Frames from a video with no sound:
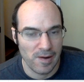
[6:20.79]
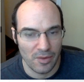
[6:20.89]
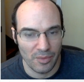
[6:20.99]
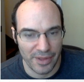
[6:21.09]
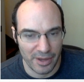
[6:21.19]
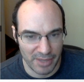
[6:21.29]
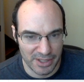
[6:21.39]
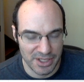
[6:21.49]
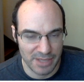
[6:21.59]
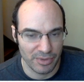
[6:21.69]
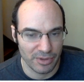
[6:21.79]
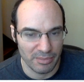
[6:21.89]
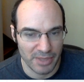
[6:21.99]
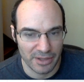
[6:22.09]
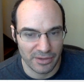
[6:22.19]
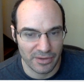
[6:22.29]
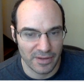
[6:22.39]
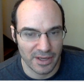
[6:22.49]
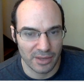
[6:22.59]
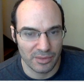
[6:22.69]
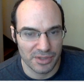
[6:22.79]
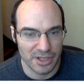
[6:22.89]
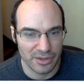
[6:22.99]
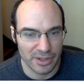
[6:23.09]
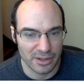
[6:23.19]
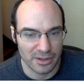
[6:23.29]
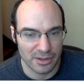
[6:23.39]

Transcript: without my c-pawn being under attack. Where's he going?